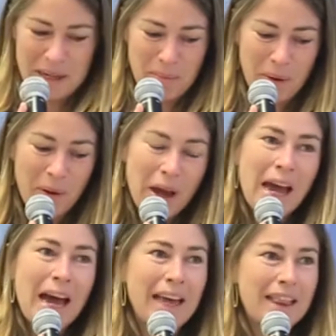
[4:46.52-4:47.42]
Chamber.
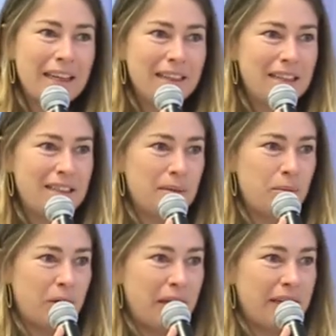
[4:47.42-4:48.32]
I think that this
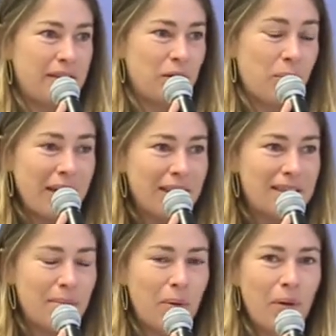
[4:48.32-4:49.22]
morning is a great
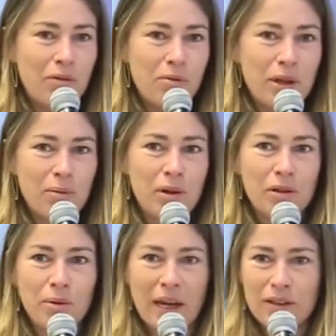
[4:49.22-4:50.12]
example of what we are
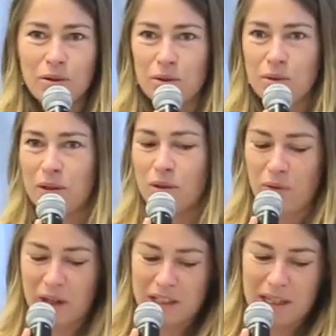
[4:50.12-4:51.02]
trying to do at the
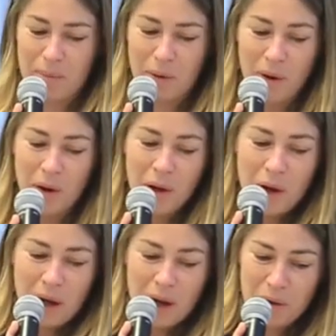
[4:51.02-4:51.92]
French Chamber,
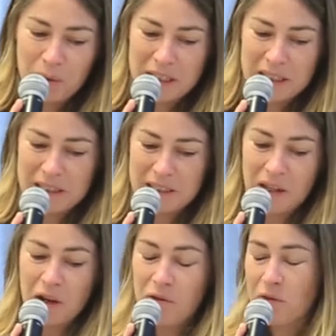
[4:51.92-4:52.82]
which is
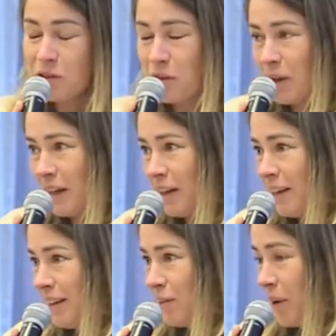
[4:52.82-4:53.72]
fostering
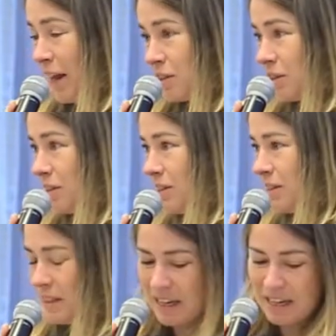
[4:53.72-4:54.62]

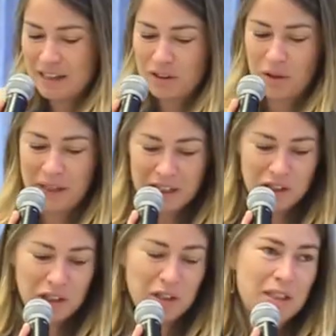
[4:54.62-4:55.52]
interactions and
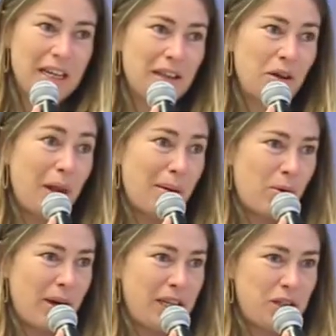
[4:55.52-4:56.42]
connections and
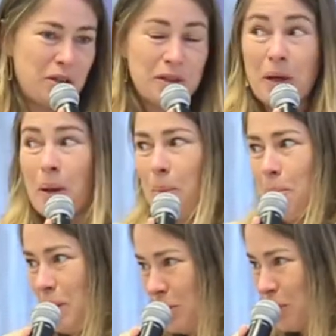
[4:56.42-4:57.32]
collaborations
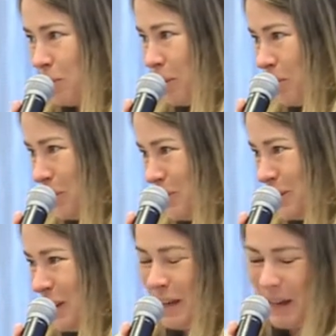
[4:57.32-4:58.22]
between members.
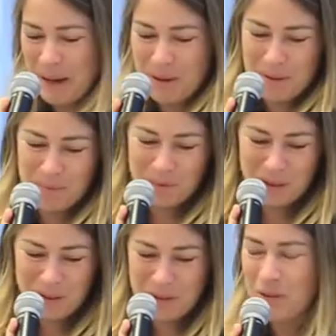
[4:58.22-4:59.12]

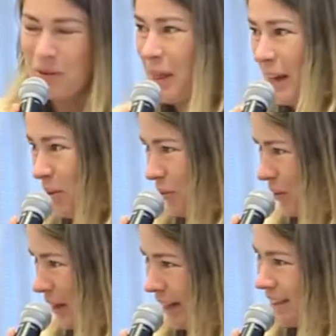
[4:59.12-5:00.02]
So thank you for
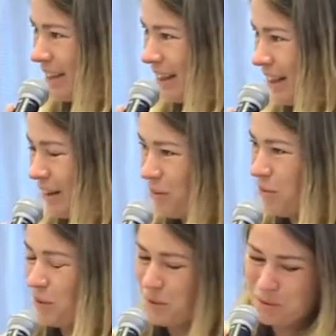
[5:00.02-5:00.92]
that, and thank you
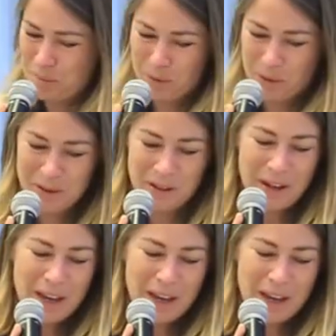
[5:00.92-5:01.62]
for your support.